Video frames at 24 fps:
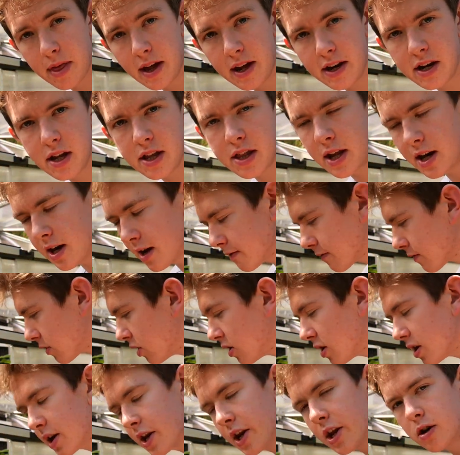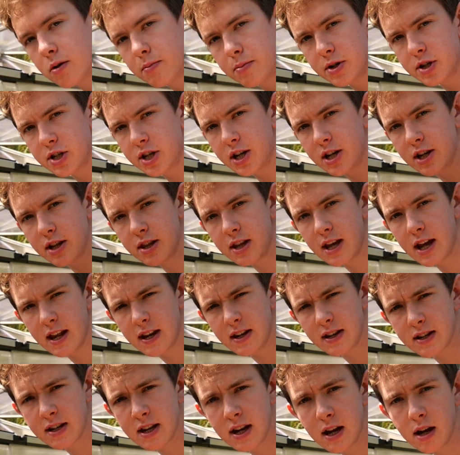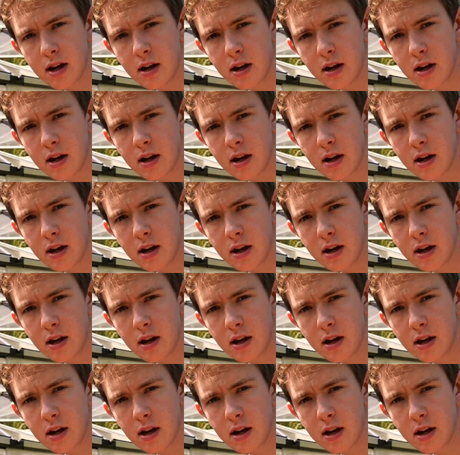then, and then I've got an aubergine at the end,